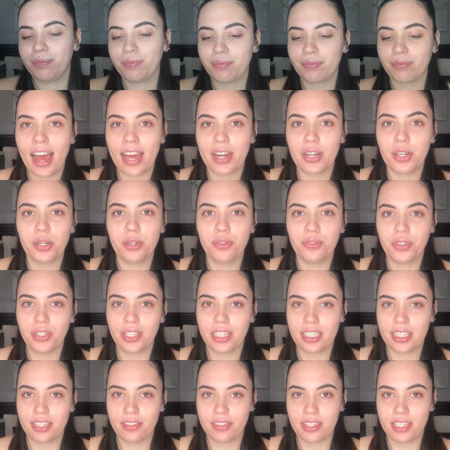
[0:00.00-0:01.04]
I don't know if you
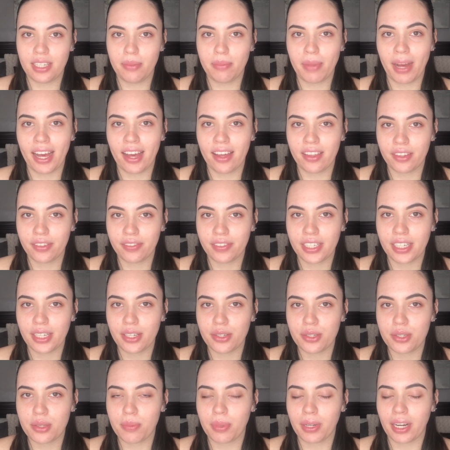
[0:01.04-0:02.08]
guys have seen my other
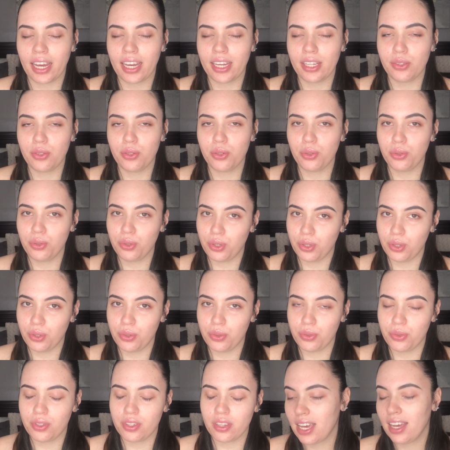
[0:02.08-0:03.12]
videos, but I do
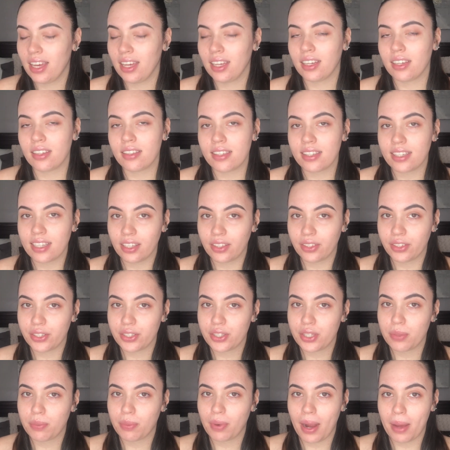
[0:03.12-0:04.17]
use concealer to
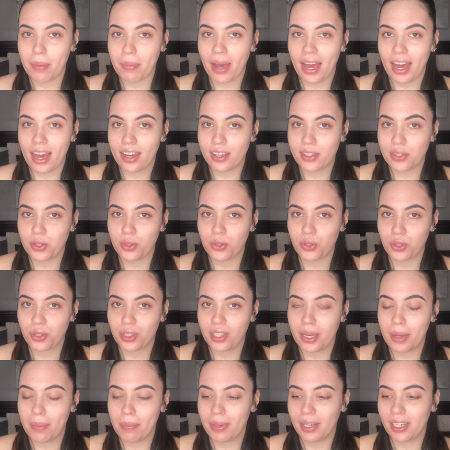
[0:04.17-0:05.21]
prime my eyes
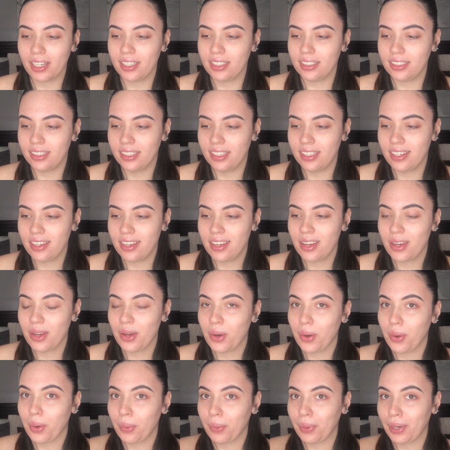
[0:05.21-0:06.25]
usually, but
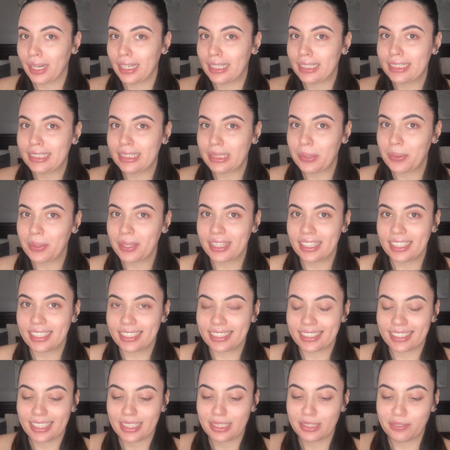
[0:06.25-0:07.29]
we're gonna see what this
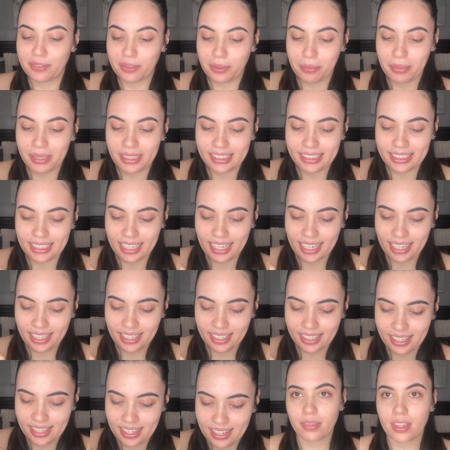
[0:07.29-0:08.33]
does for me today.
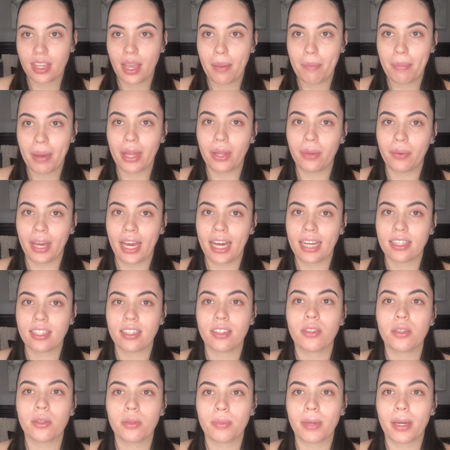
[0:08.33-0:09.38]
By the way, I did
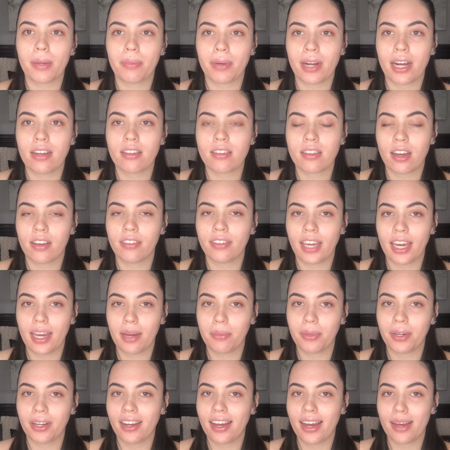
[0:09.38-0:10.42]
do my brows off
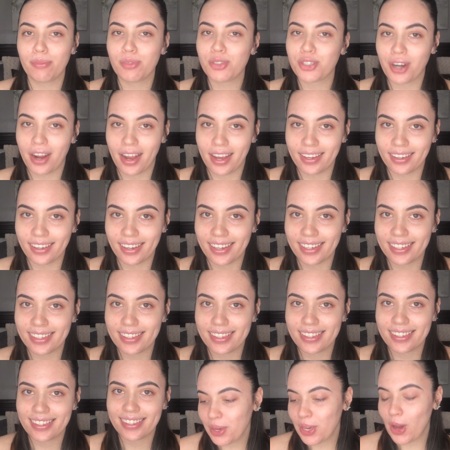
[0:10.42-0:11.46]
camera. I'm trying, guys.
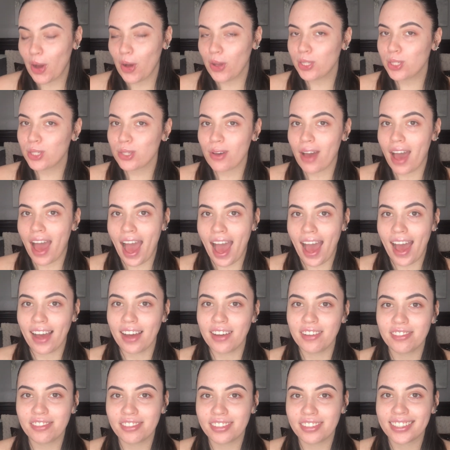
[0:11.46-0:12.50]
We also have
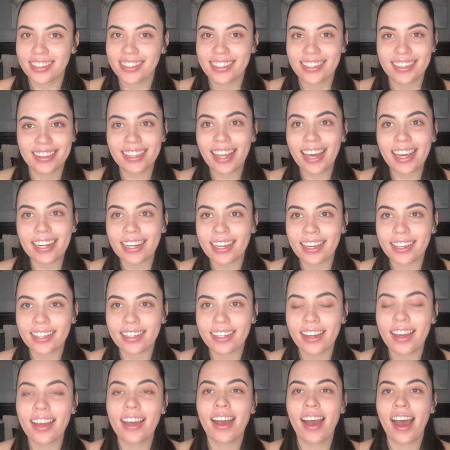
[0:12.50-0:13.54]
lighting.
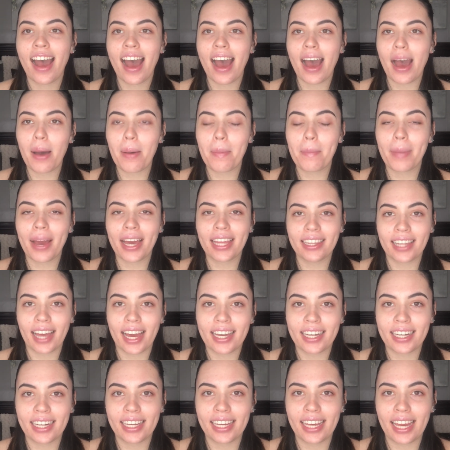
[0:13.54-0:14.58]
My
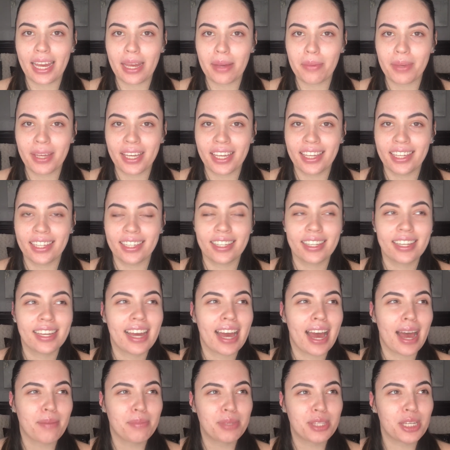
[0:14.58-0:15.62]
lighting came in.
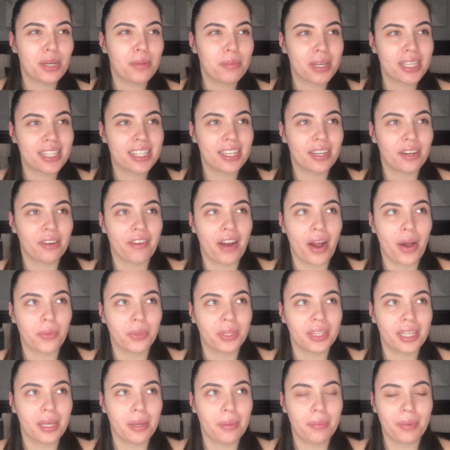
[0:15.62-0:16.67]
I'm still messing around with
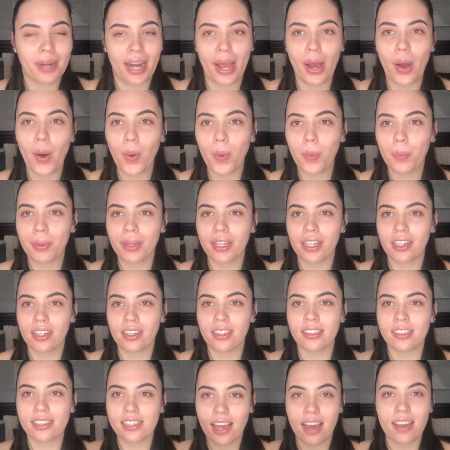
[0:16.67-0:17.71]
it, but I hope it
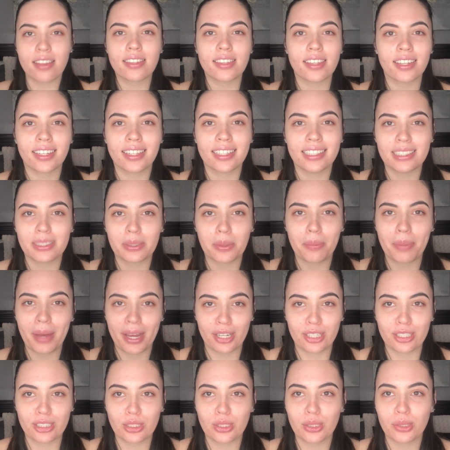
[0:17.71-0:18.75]
does look a little
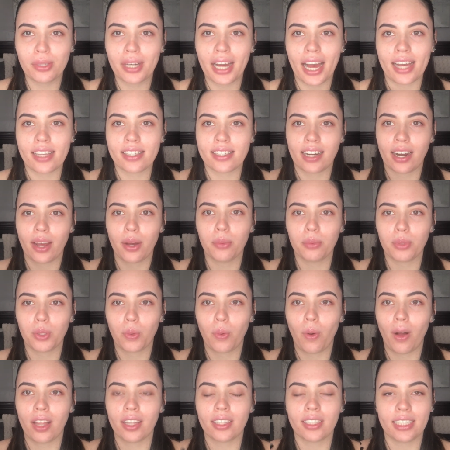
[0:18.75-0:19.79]
better to you guys, and I hope the
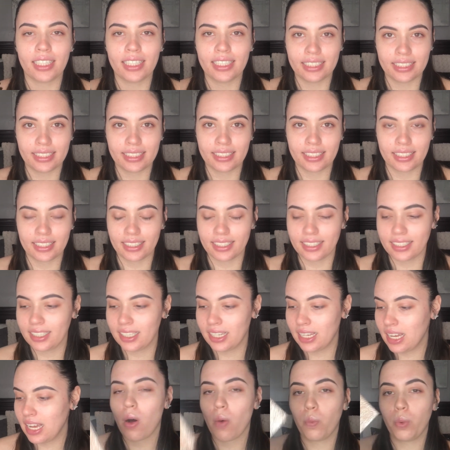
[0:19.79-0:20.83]
quality is good.
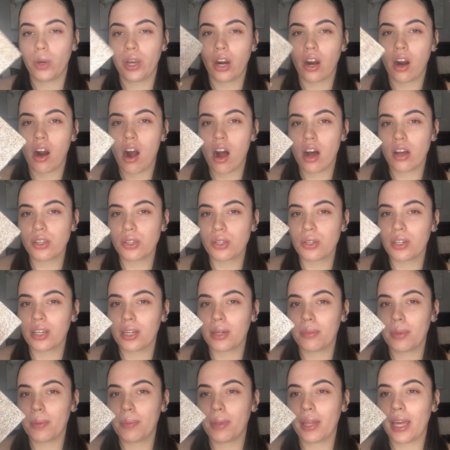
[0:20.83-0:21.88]
We are also going to
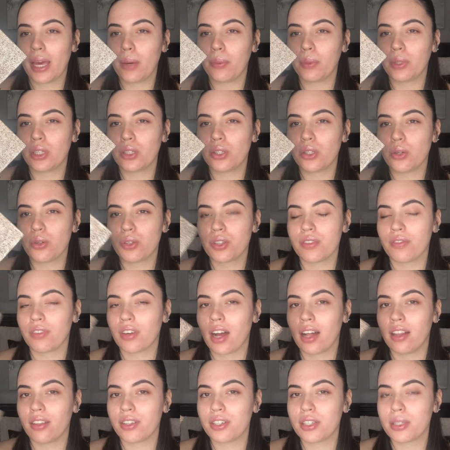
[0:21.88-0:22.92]
be playing with the Dose of
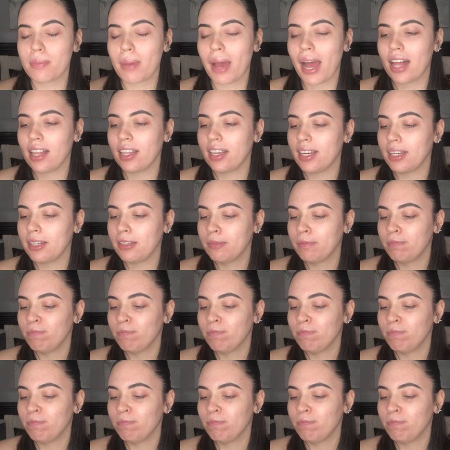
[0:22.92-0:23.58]
Colors palette.